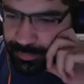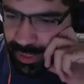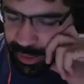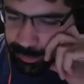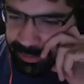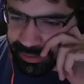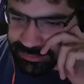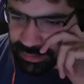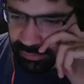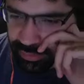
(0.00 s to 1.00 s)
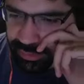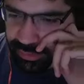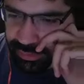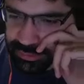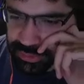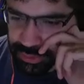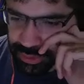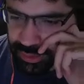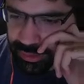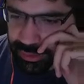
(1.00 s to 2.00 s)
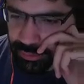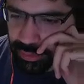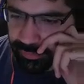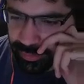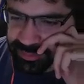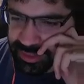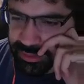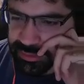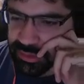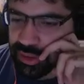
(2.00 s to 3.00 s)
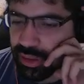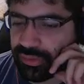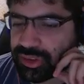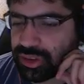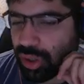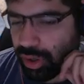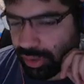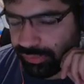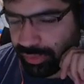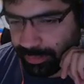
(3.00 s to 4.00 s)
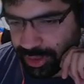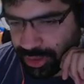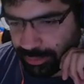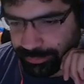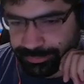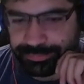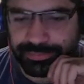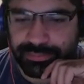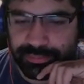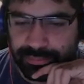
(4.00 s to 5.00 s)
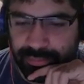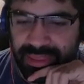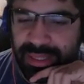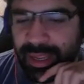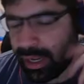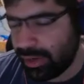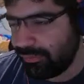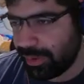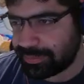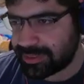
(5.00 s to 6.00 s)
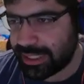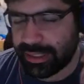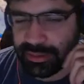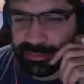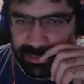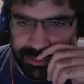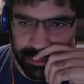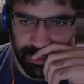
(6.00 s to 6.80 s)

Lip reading: API server returns user data to the website instead of stock information, and website is basically